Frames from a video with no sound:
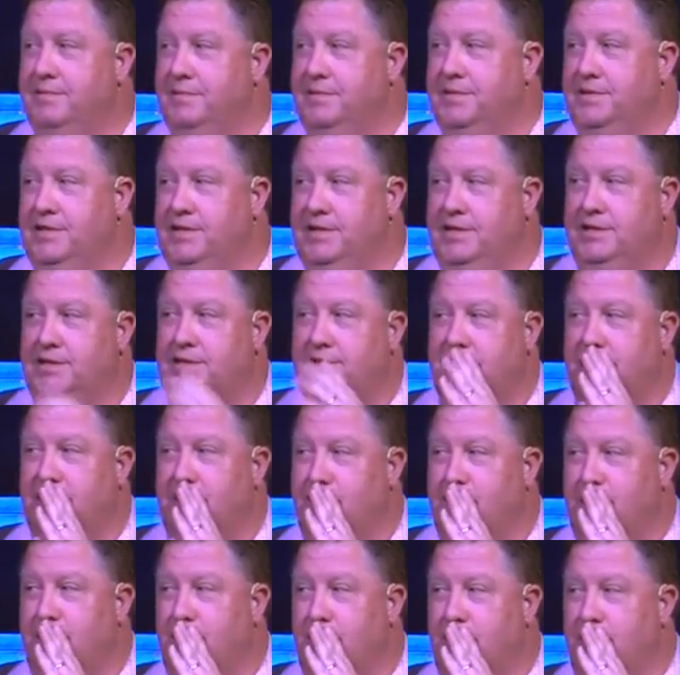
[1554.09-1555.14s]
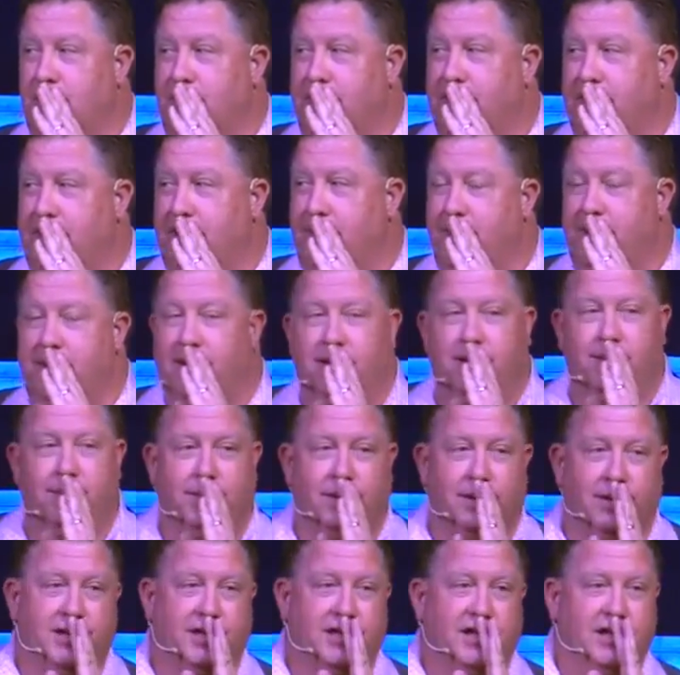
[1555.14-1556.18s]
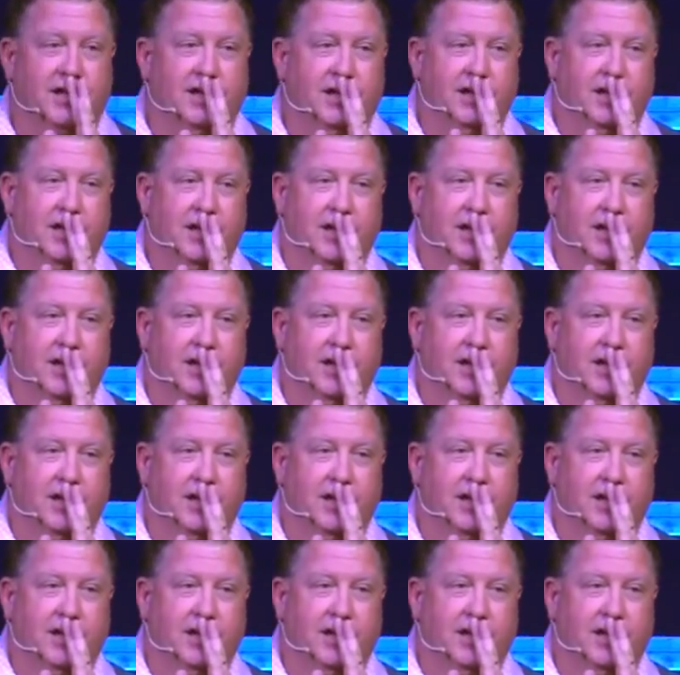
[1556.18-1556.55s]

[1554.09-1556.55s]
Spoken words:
She's a Moab person.